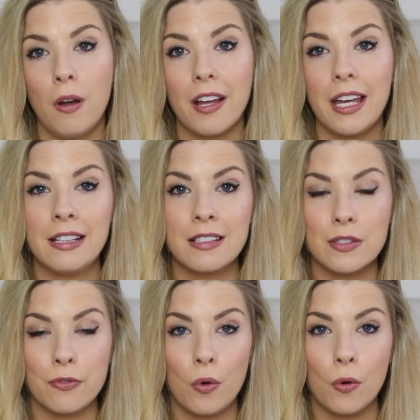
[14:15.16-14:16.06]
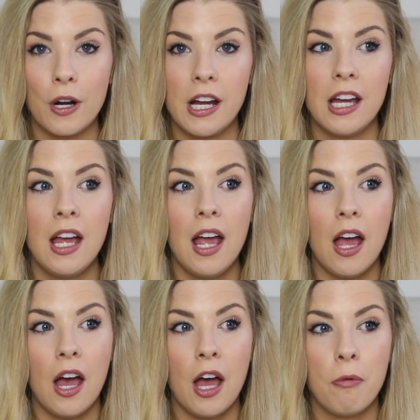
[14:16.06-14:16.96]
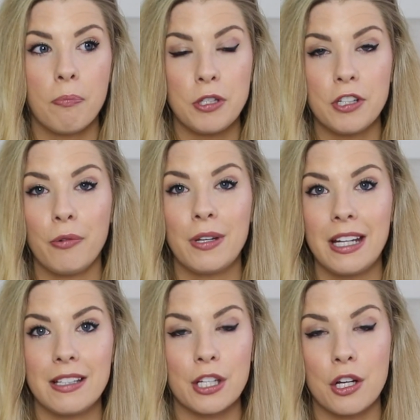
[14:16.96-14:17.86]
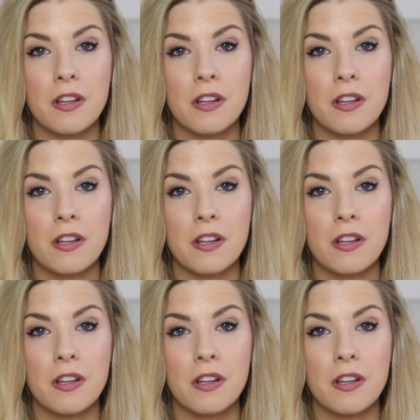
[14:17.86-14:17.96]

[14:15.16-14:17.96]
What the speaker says: plugins for it, but you don't need to.